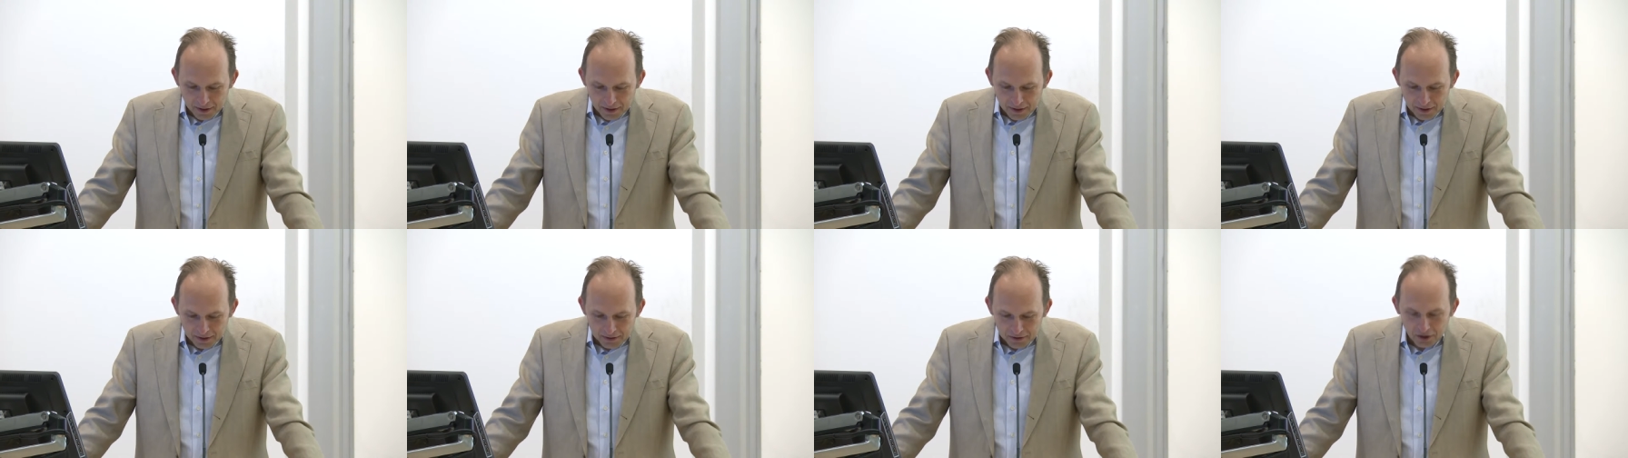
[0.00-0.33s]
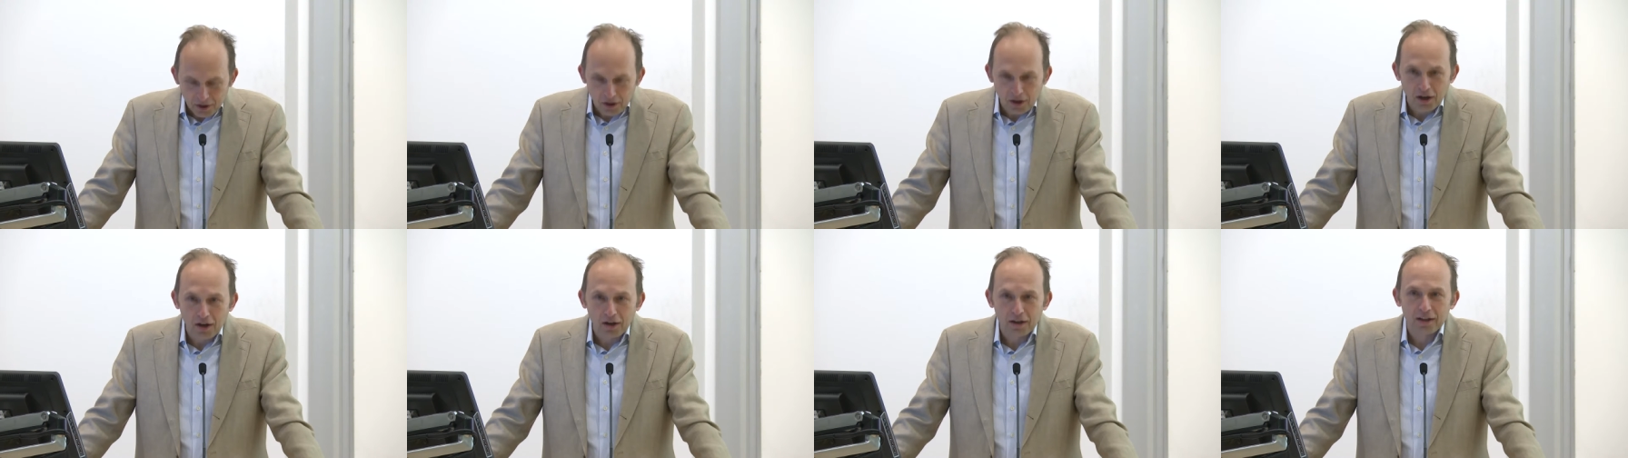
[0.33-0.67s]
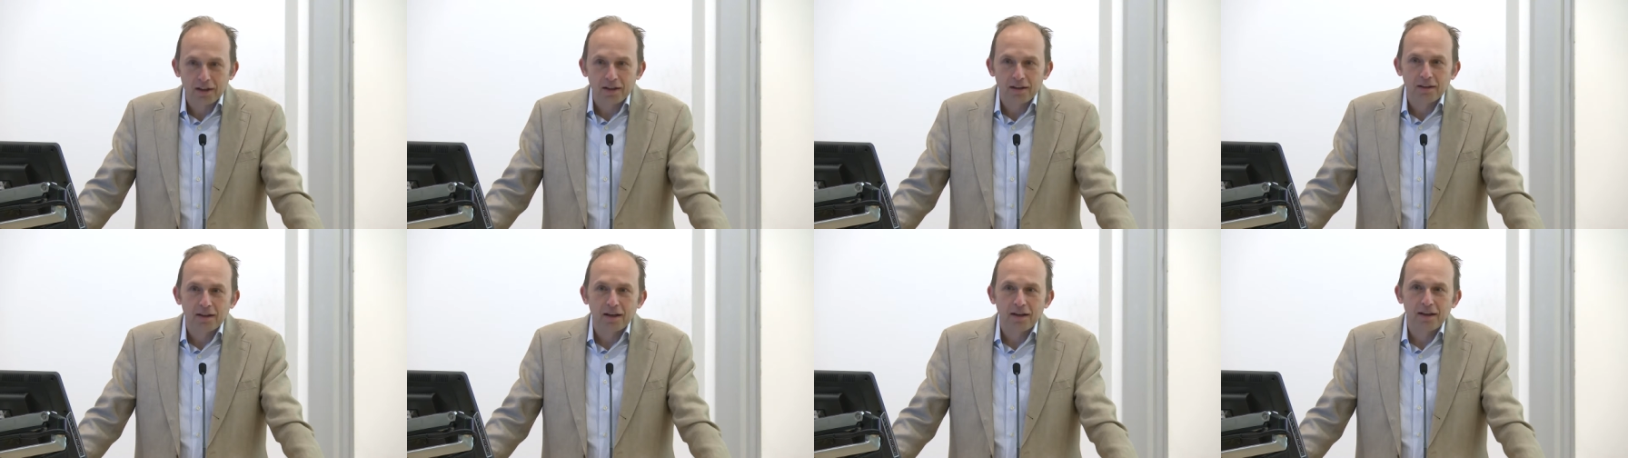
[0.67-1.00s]
a talk
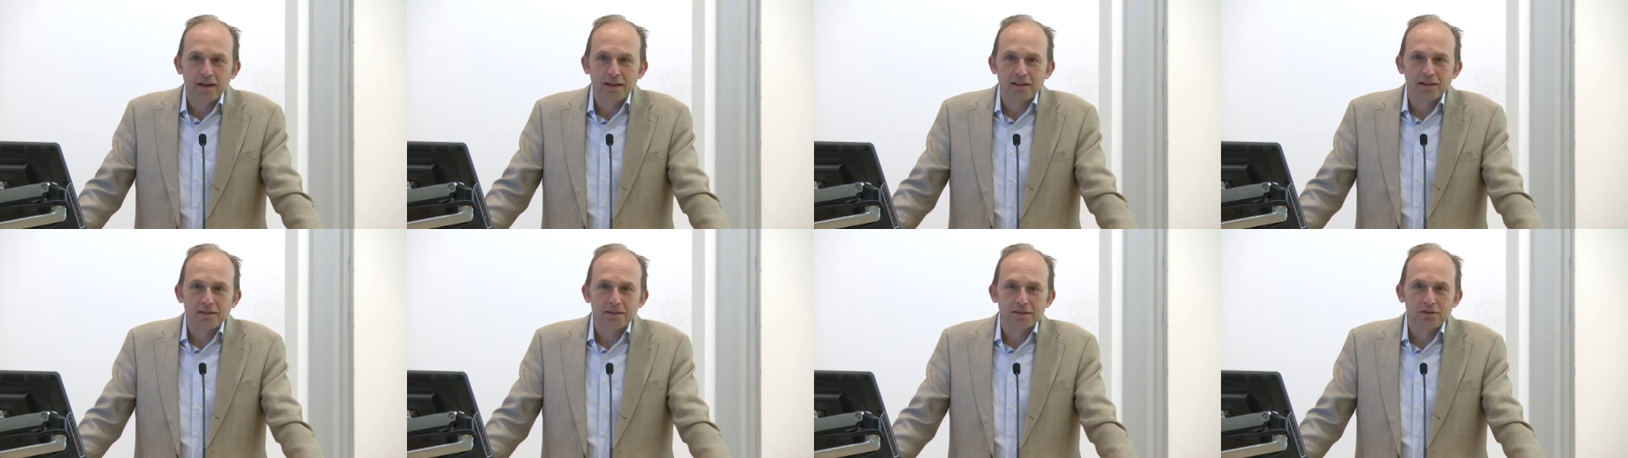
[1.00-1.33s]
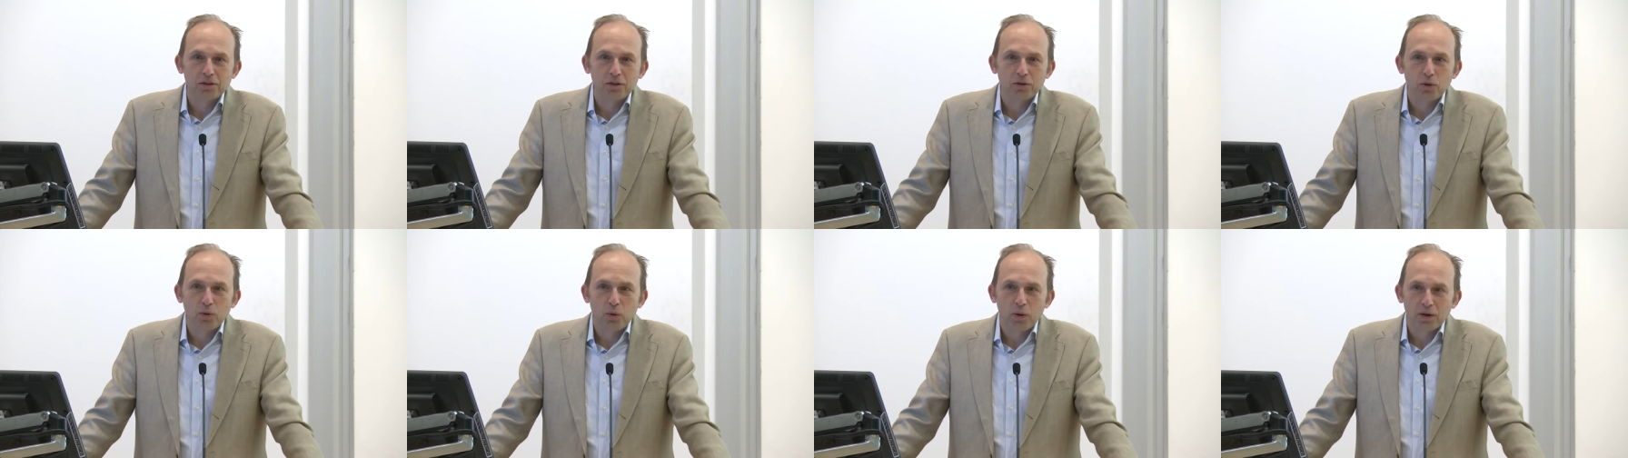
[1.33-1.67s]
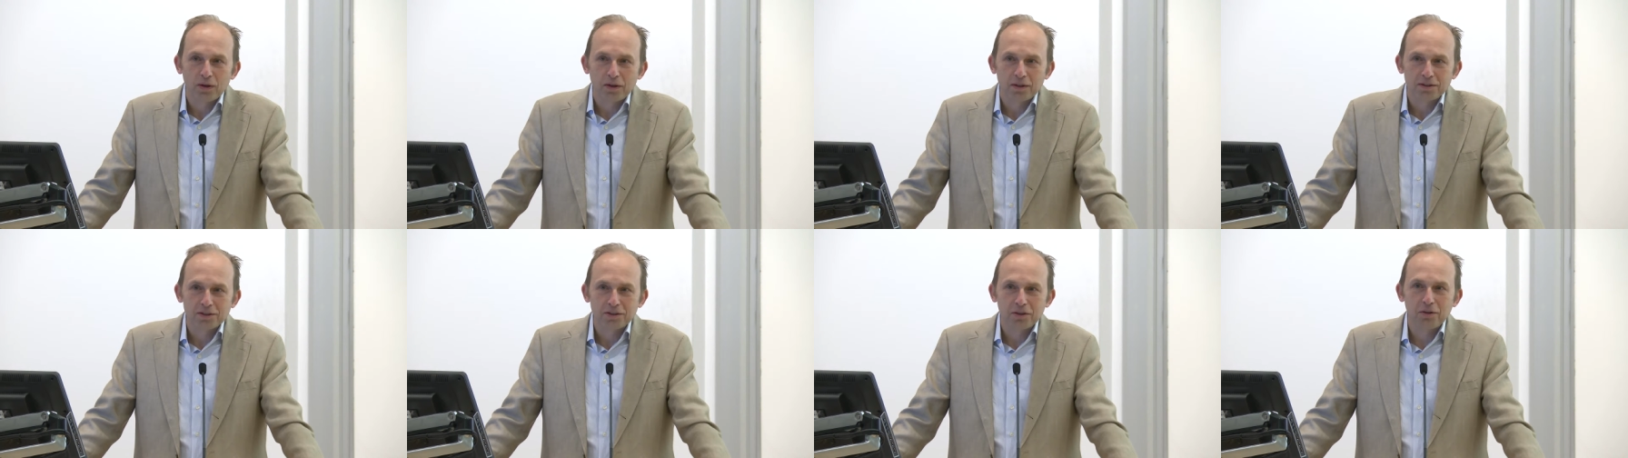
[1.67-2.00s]
eh, so,
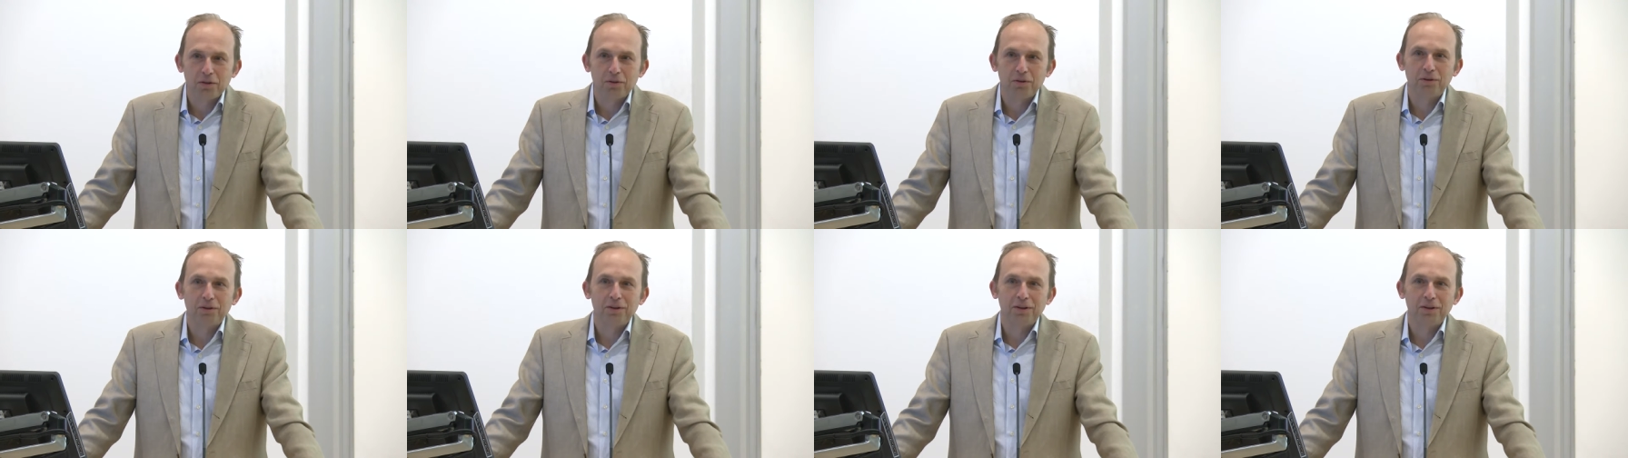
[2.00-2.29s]
so